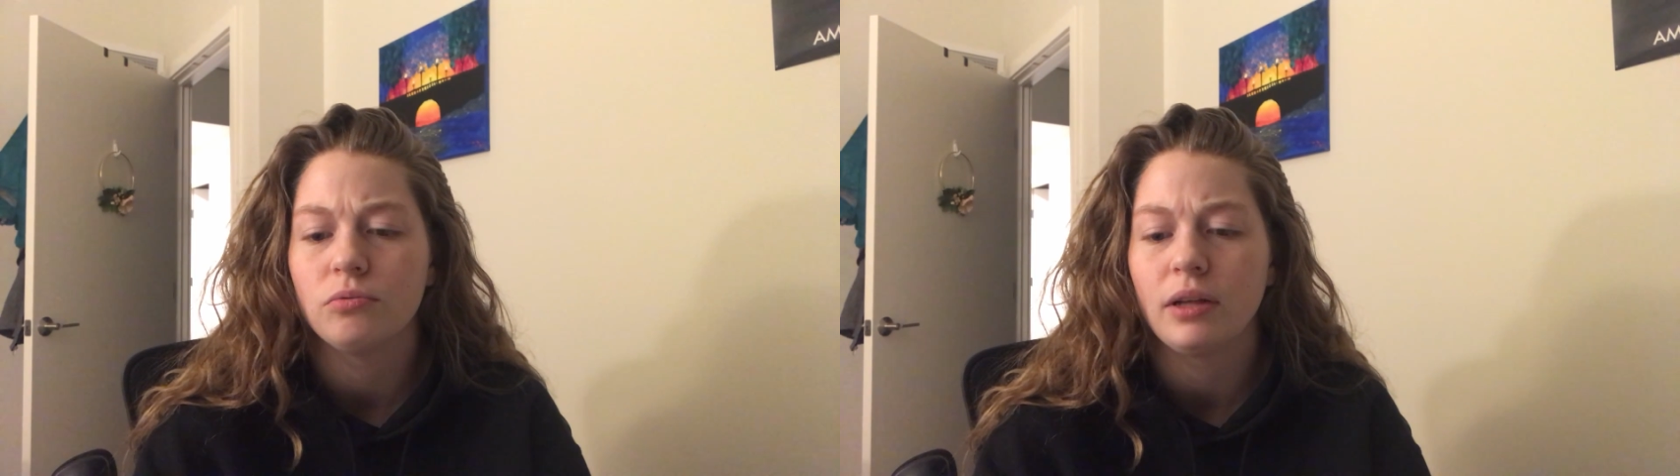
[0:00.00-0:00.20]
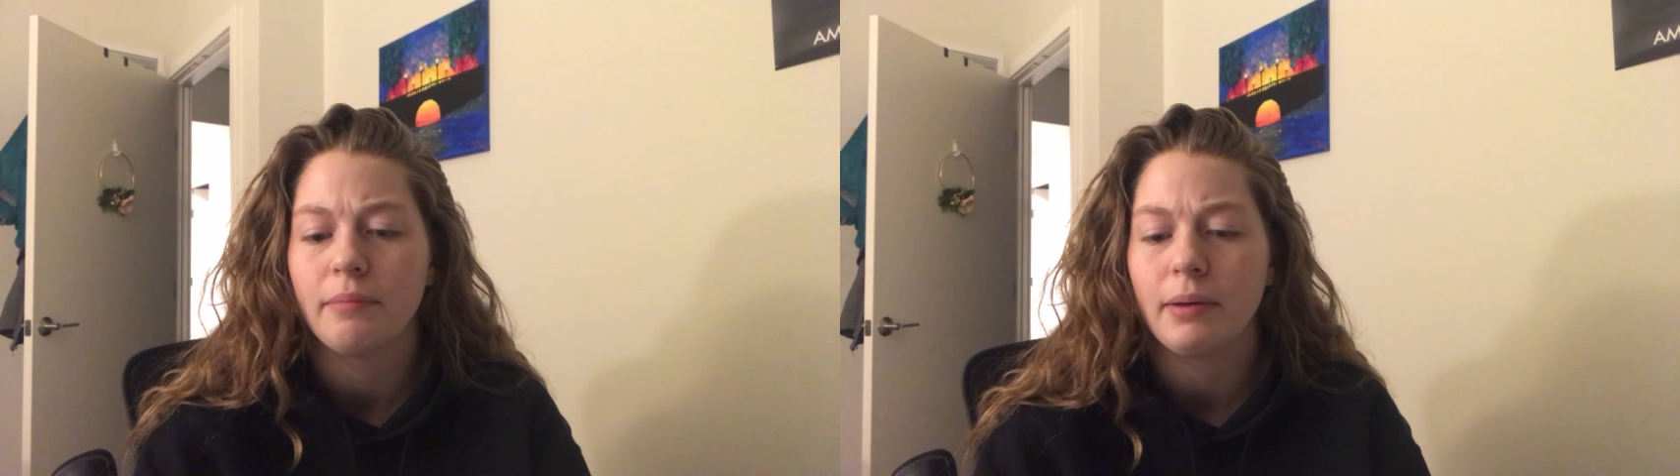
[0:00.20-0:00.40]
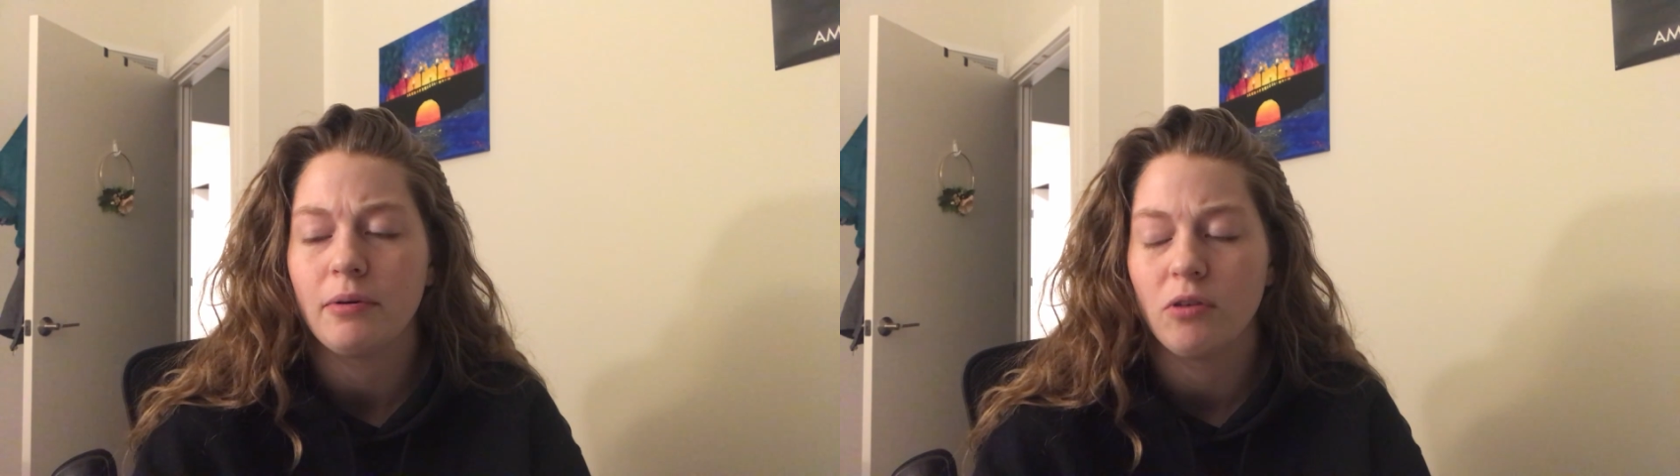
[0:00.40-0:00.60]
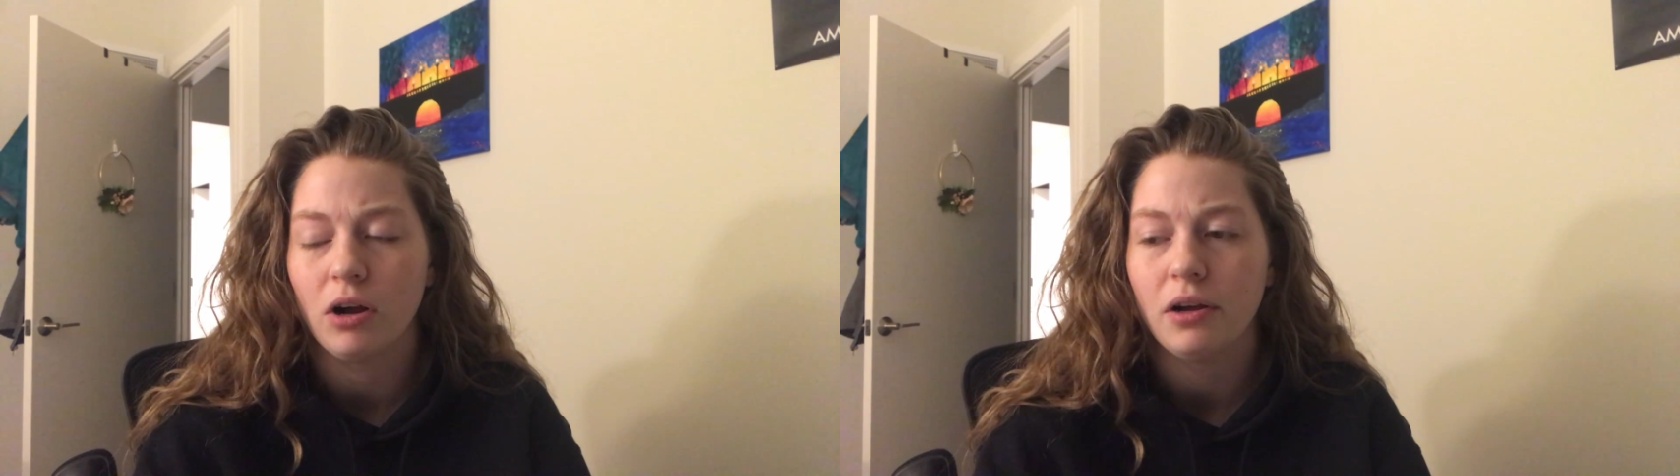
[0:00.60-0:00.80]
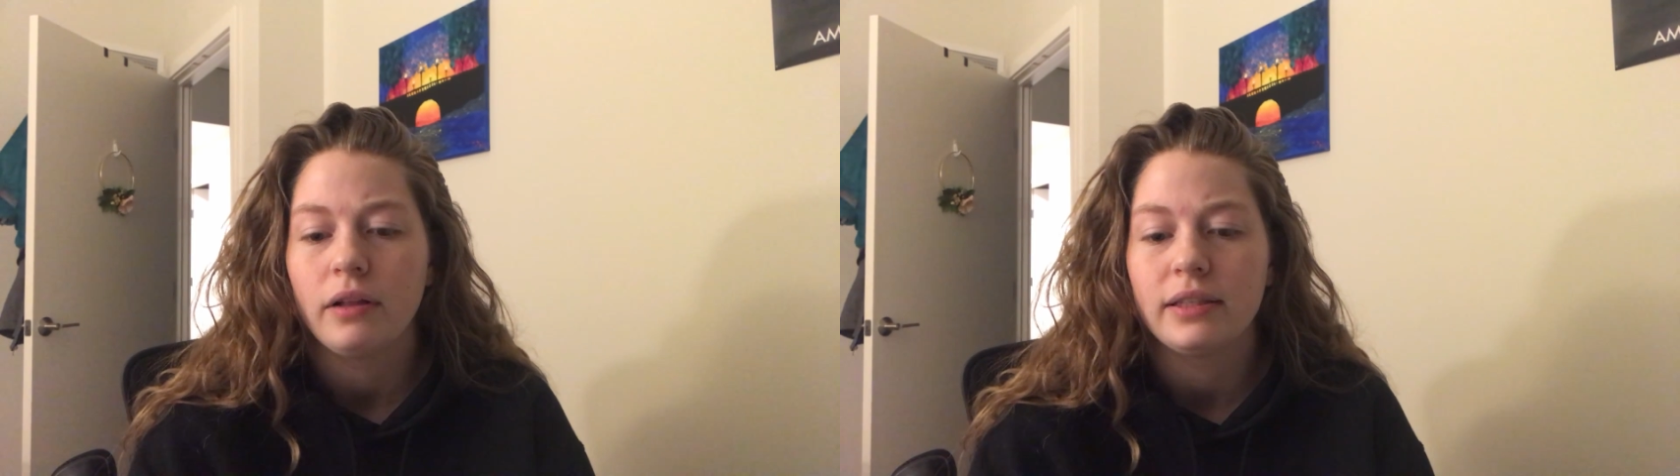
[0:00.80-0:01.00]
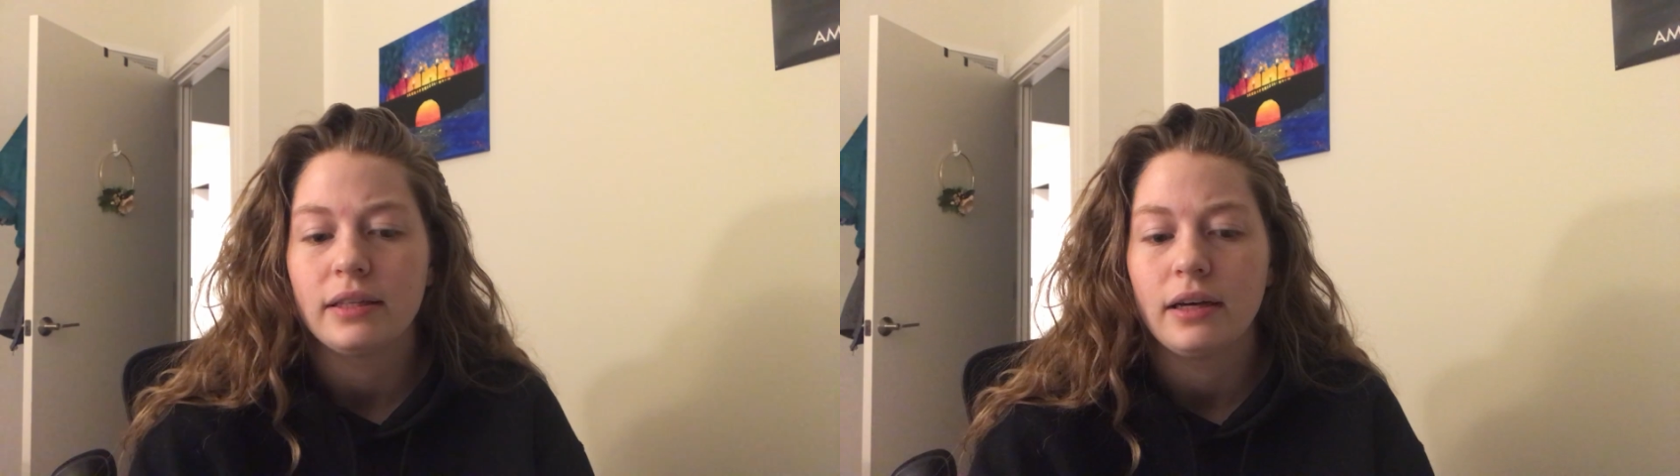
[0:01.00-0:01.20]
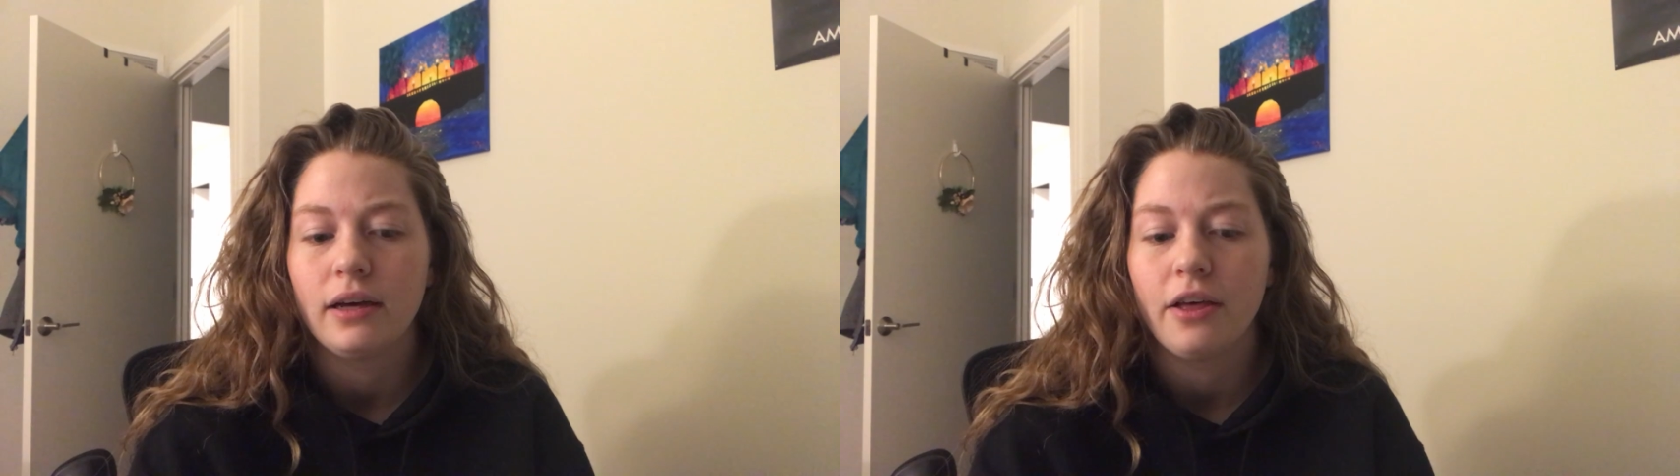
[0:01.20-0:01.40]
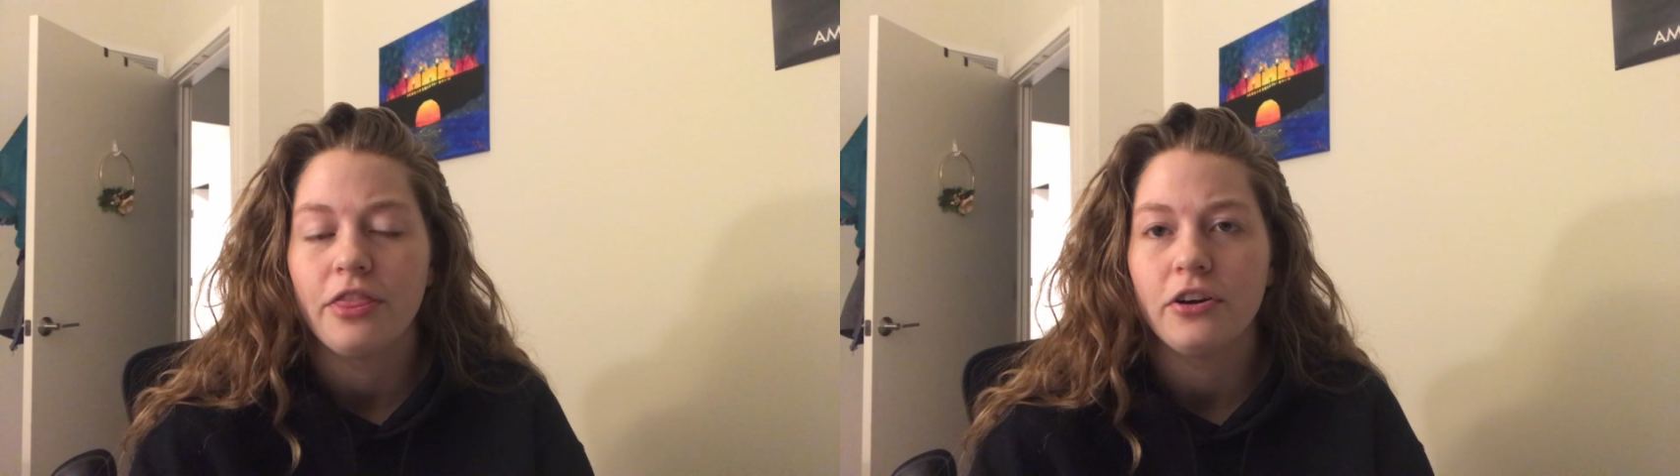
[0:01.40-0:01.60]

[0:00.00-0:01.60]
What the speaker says: that may be wrong, that's a